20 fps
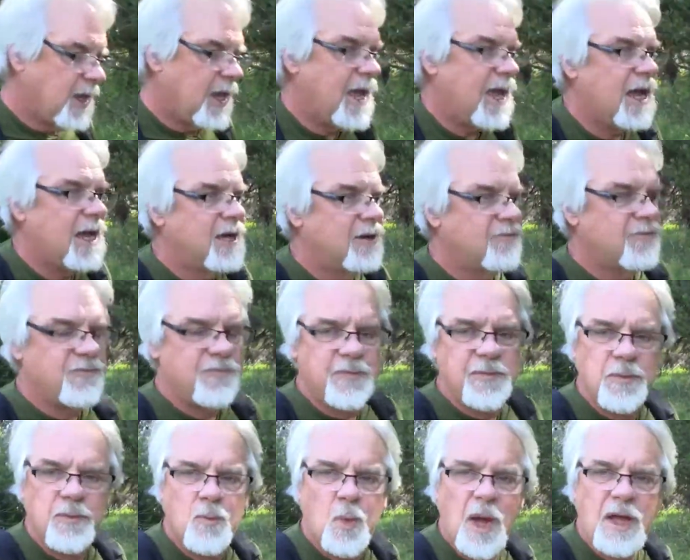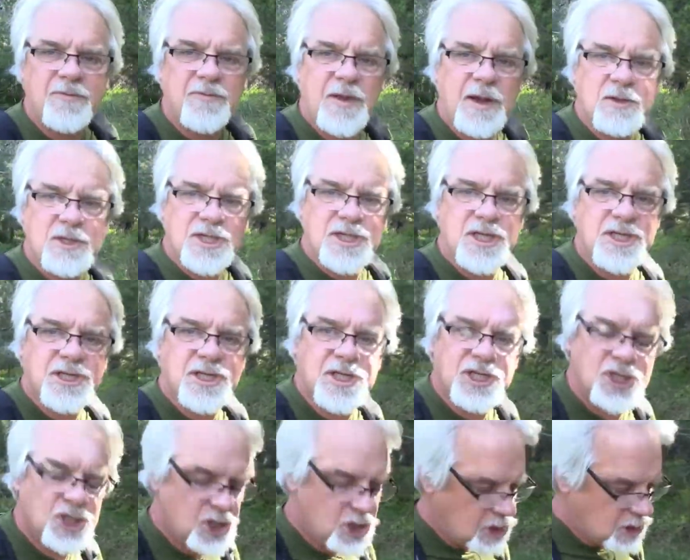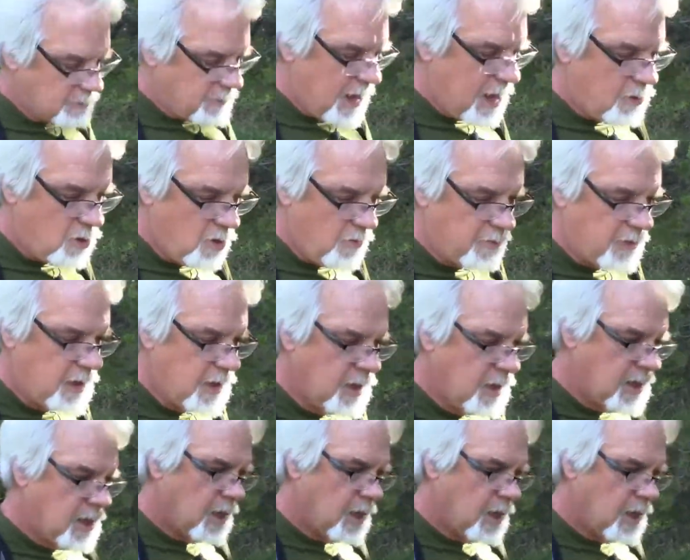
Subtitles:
and wildflower season is just about over.